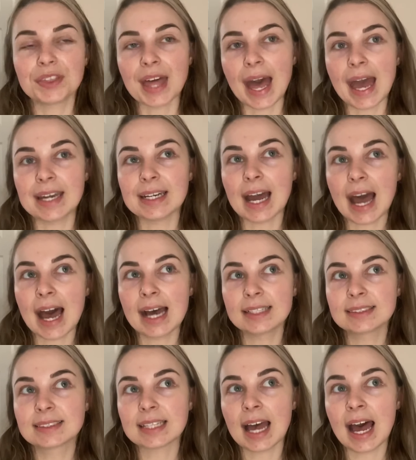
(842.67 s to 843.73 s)
then
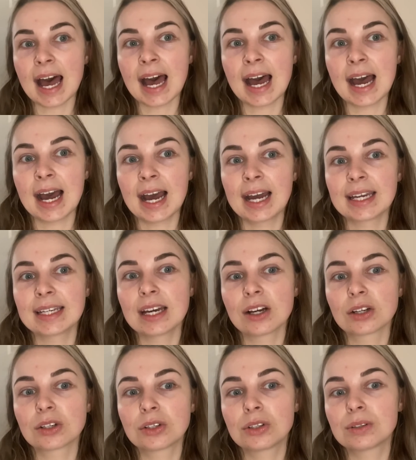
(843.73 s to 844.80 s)
as I
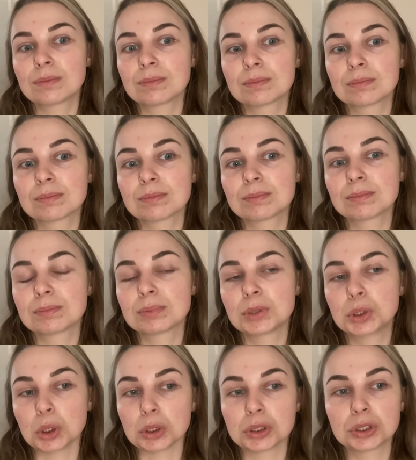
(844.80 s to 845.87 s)

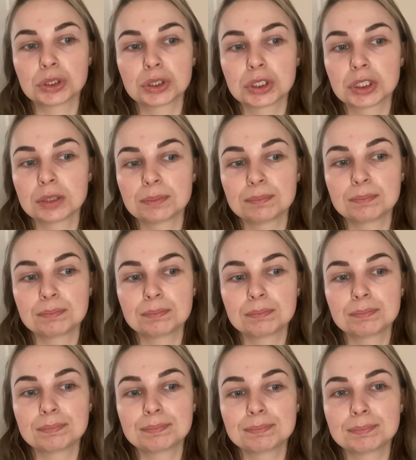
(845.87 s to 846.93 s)
just
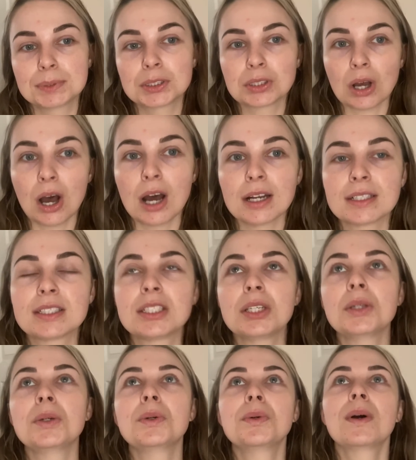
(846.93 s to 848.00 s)
started
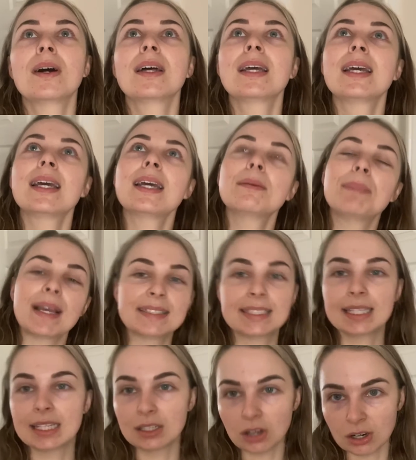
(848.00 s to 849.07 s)
to
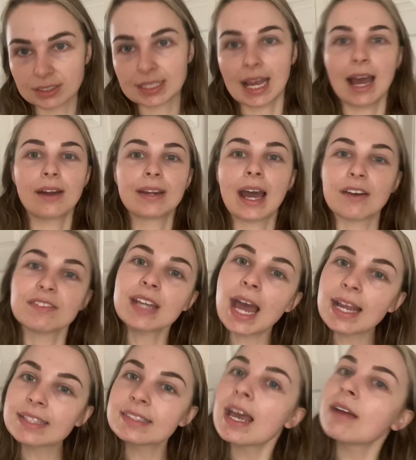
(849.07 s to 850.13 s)
basically in lockdown have
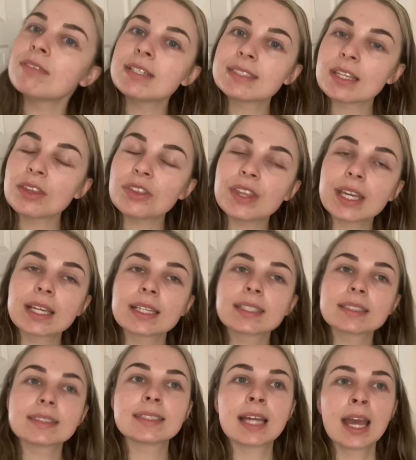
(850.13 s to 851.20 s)
night terrors and
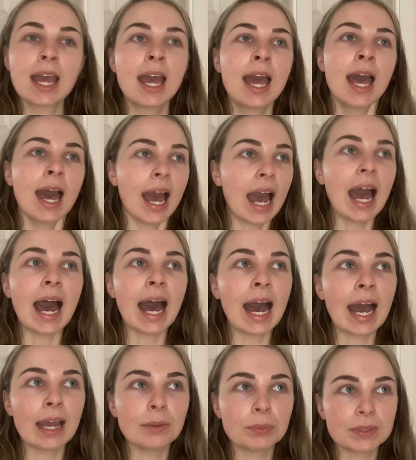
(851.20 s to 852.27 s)
things,
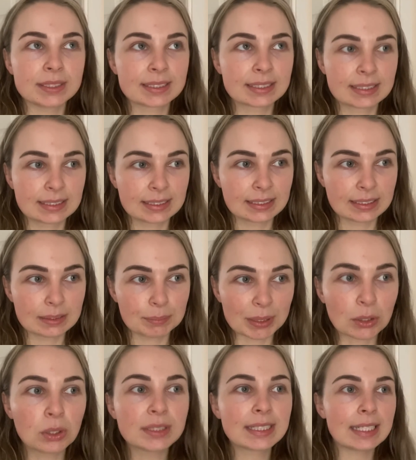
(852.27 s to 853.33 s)
I was,
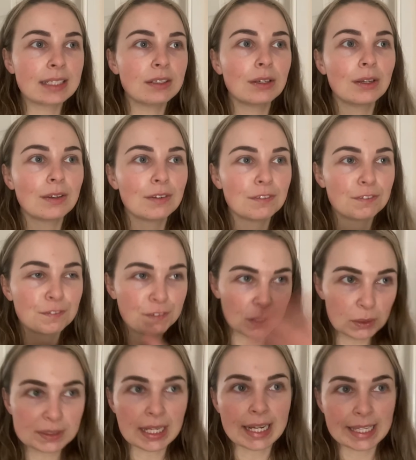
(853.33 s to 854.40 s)
because it
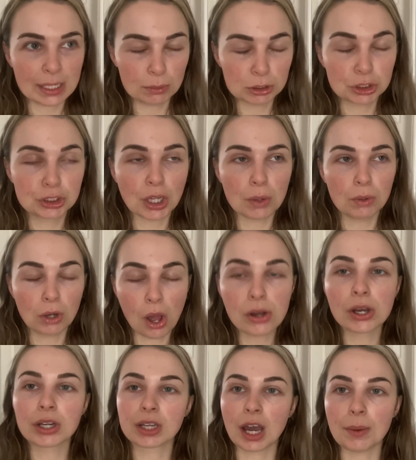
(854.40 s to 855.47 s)
feels like it was so
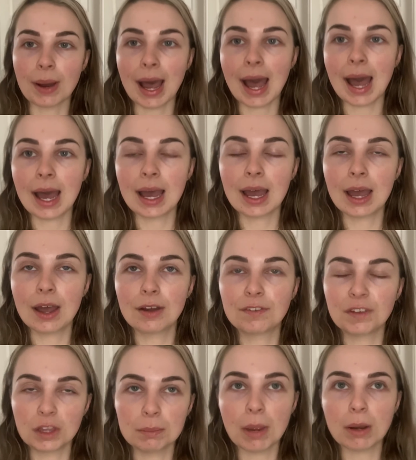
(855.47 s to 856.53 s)
long ago
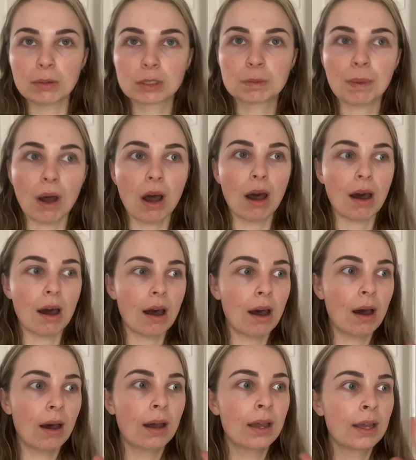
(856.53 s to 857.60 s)
for the most
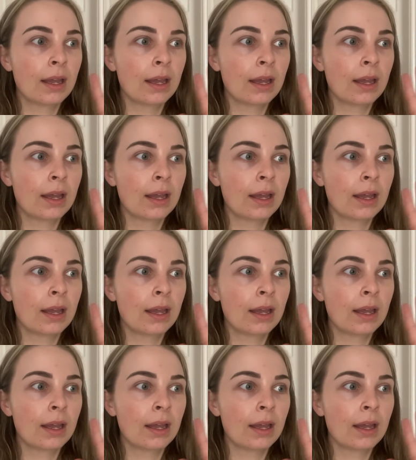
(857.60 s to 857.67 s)
part,